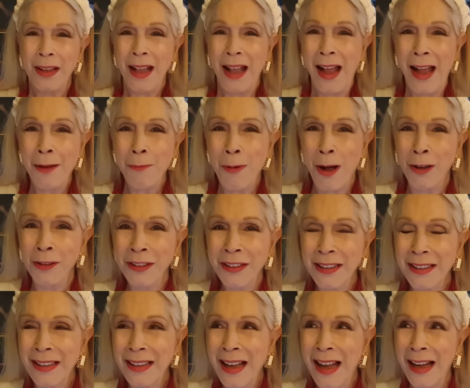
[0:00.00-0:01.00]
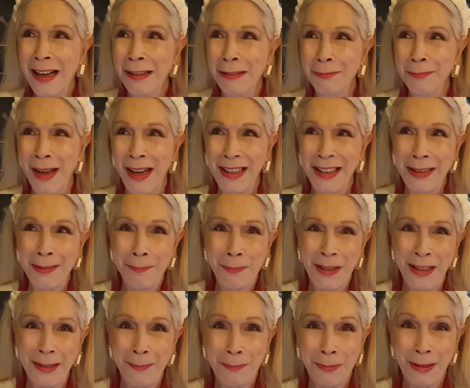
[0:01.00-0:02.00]
I wonder how many
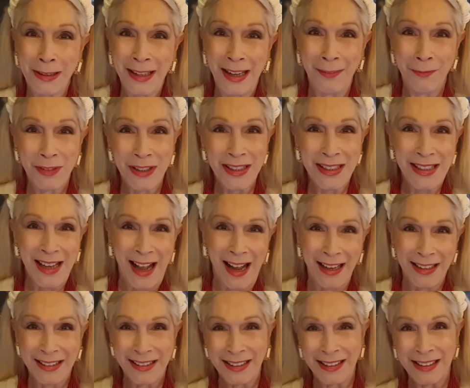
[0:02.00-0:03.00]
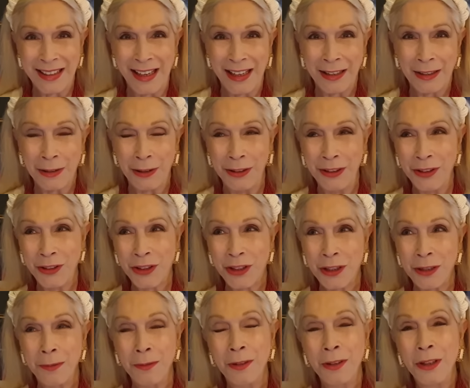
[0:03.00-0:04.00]
people have decided they're going
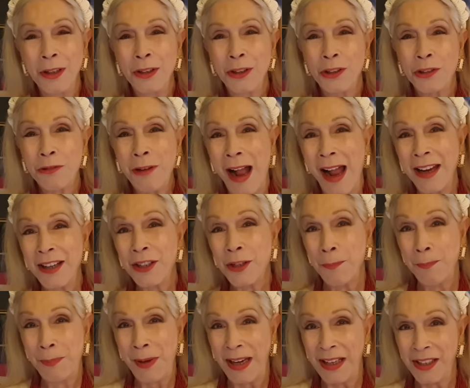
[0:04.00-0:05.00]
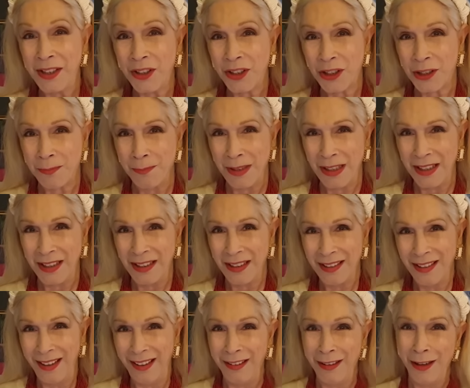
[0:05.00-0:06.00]
to try to bait me
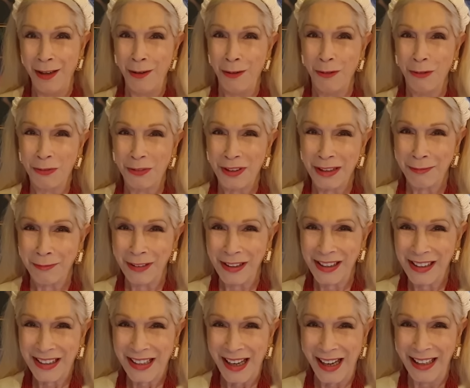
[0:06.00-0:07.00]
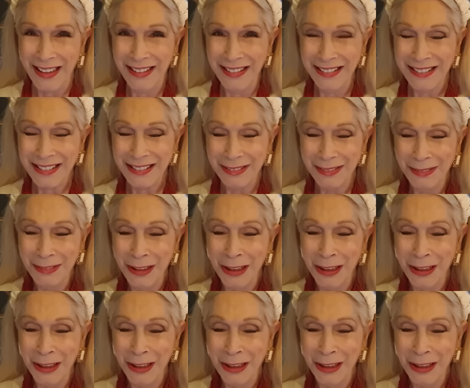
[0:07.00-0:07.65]
over the weekend.